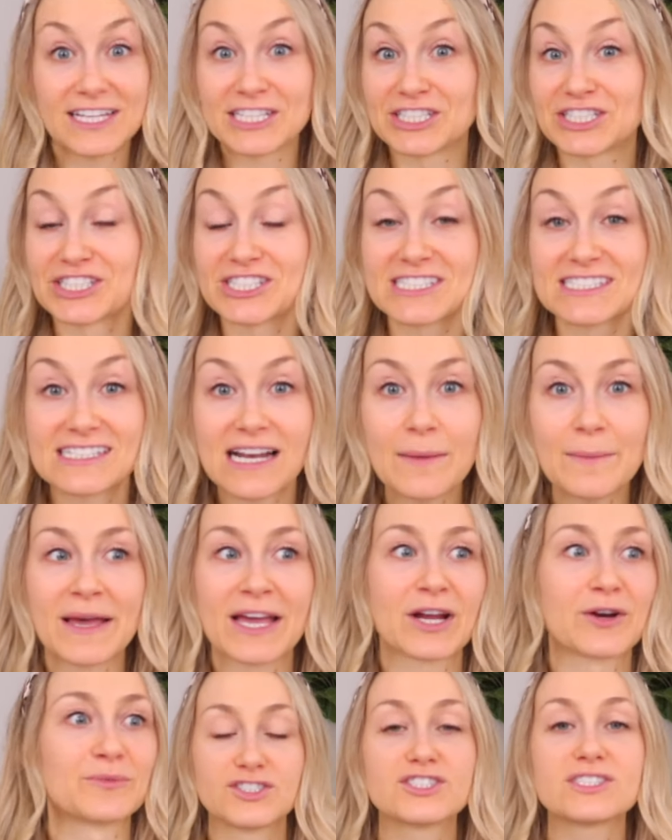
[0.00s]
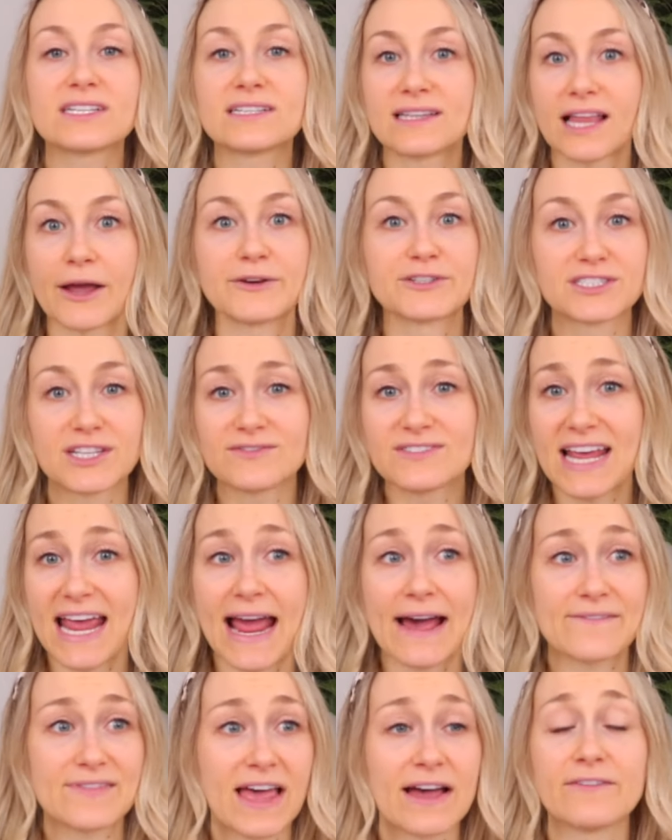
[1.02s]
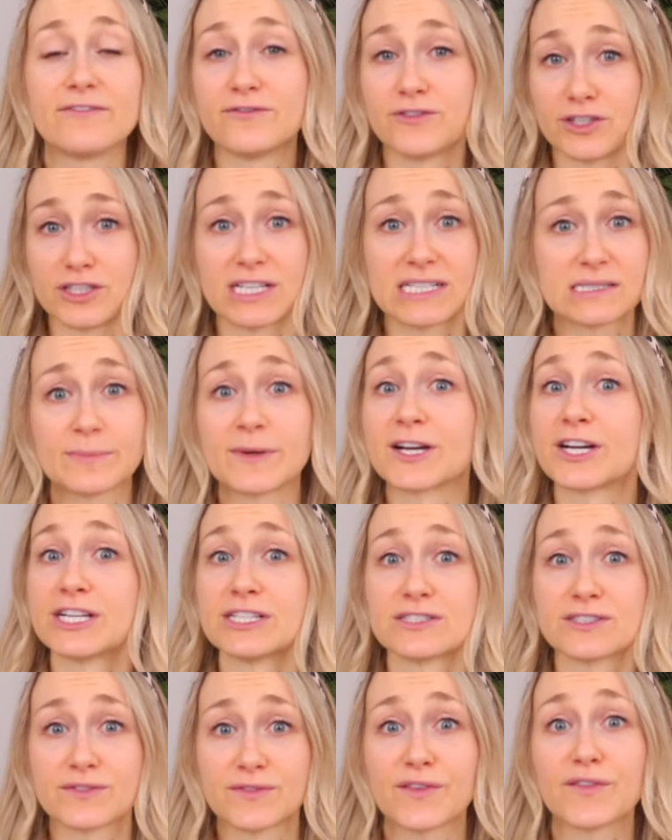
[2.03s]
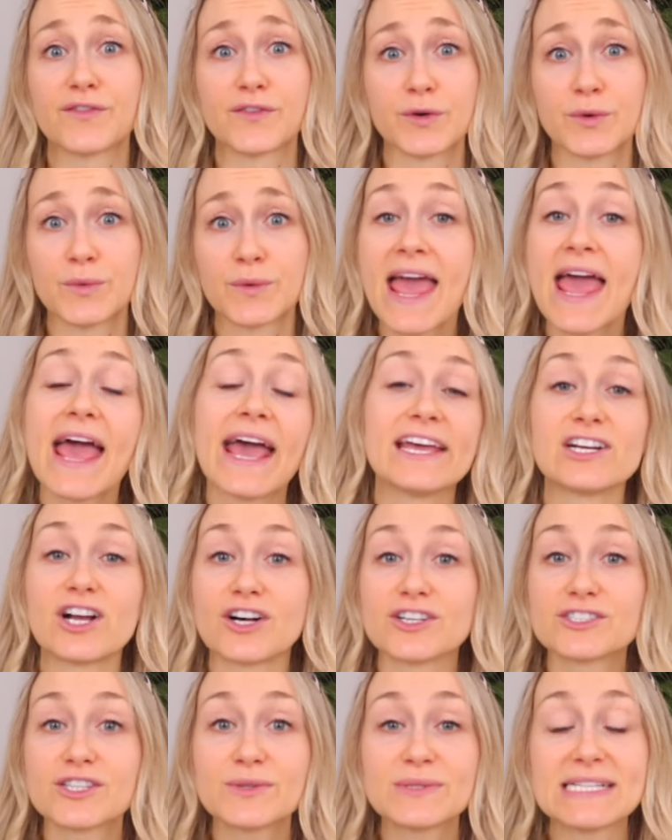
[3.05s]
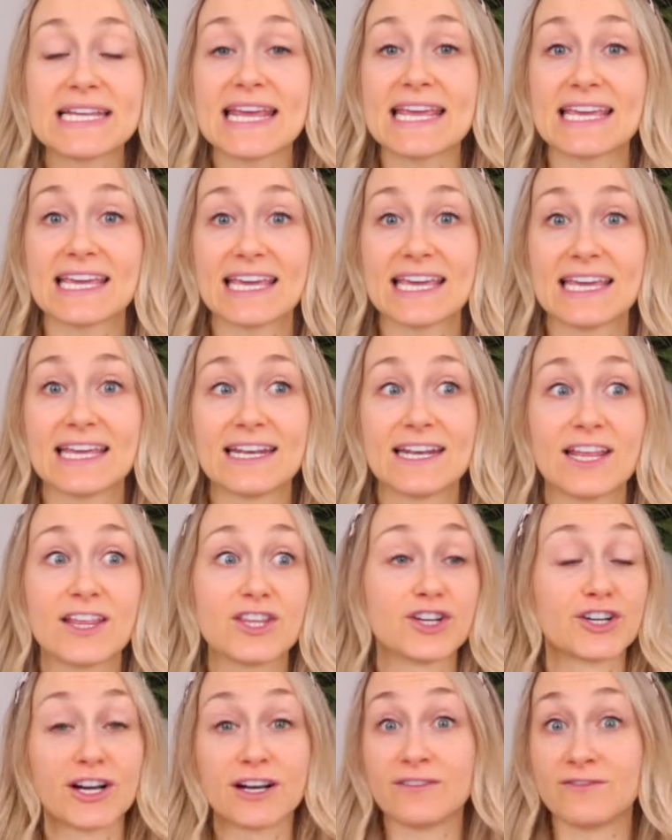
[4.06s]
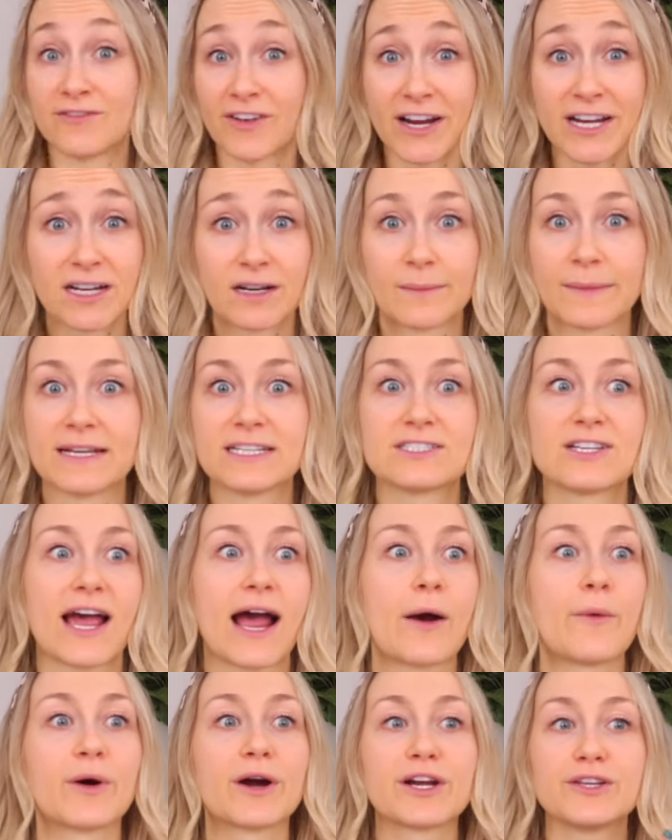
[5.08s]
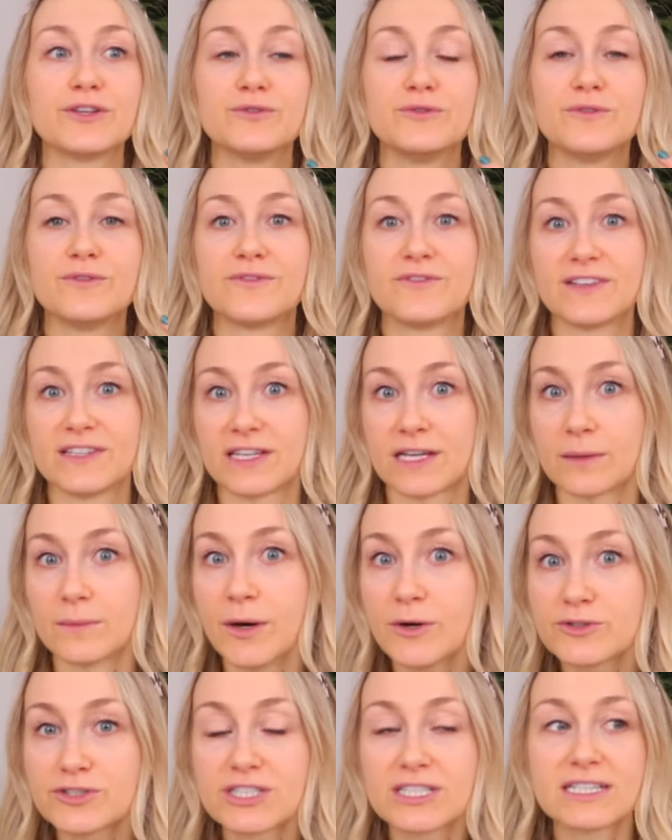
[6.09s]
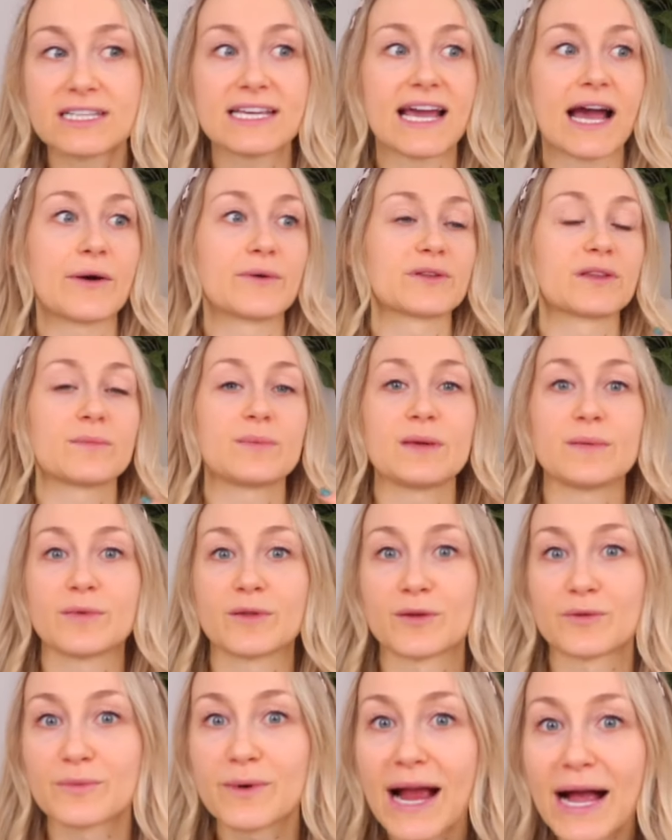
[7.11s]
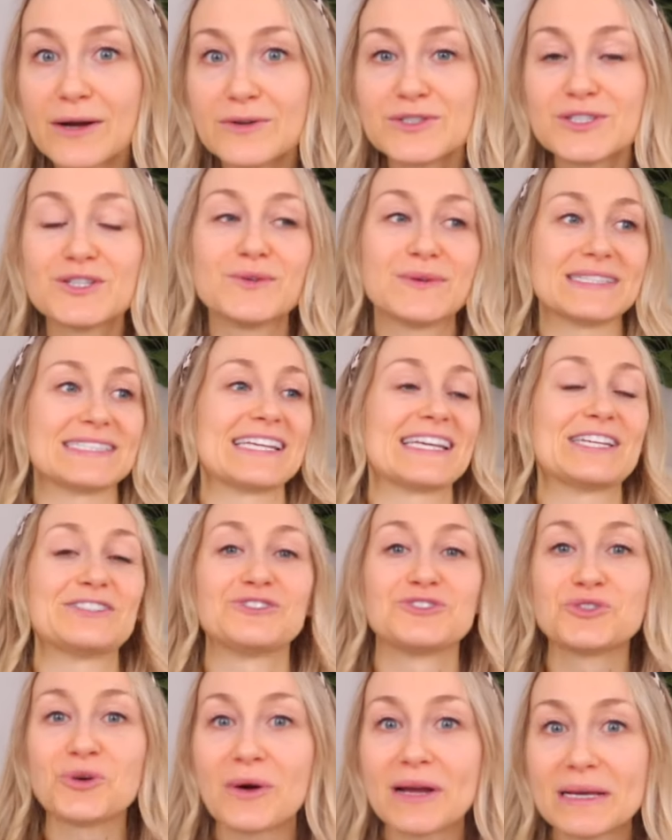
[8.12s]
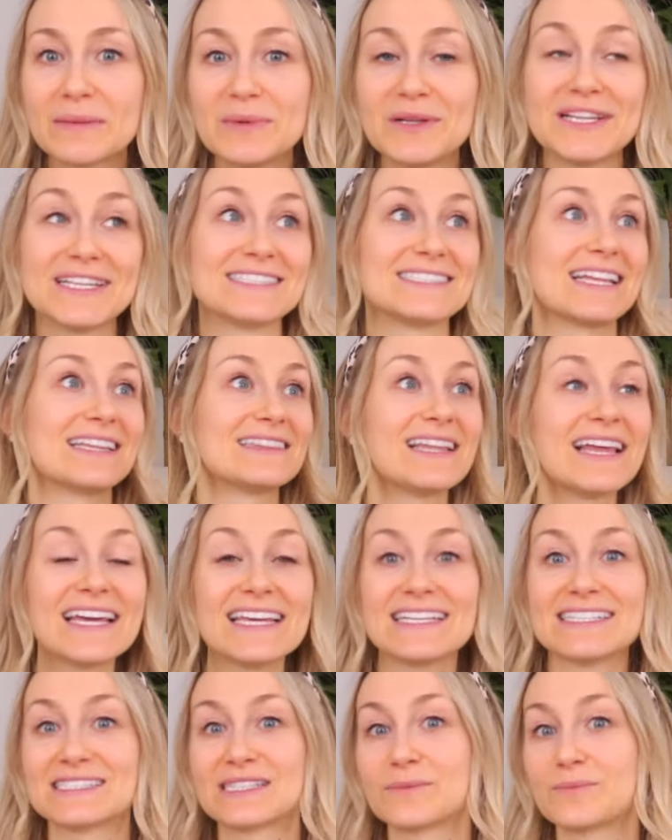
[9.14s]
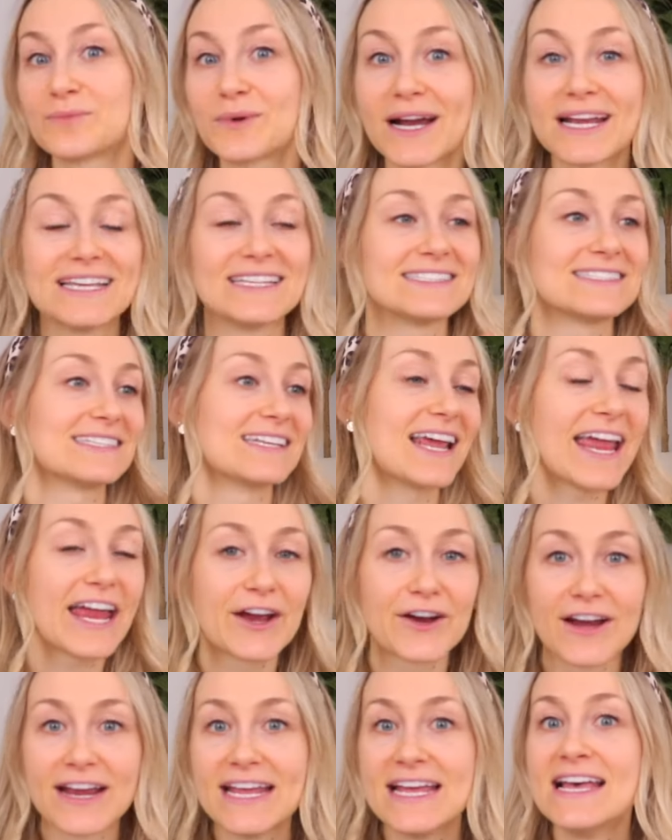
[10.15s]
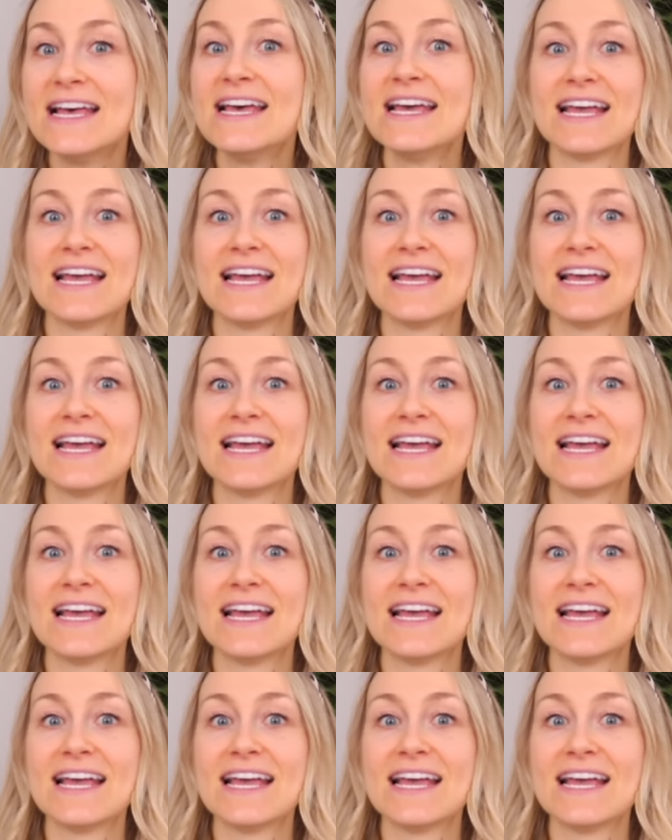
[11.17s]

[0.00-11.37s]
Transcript: in your stomach? Just allow yourself to have that full experience of the food. And also take in in your environment. How are you feeling emotionally? How are the people around you? Is it enjoyable? Is it light? Is it bright? Is it airy?